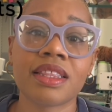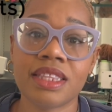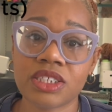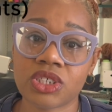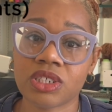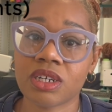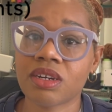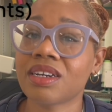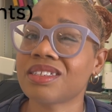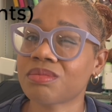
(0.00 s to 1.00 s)
This
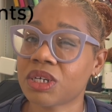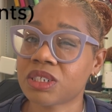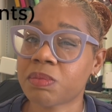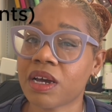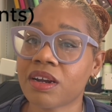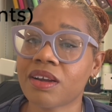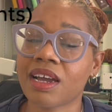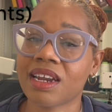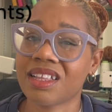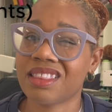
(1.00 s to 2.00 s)
year, it's much better,
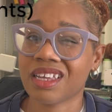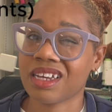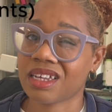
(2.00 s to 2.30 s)
and I think I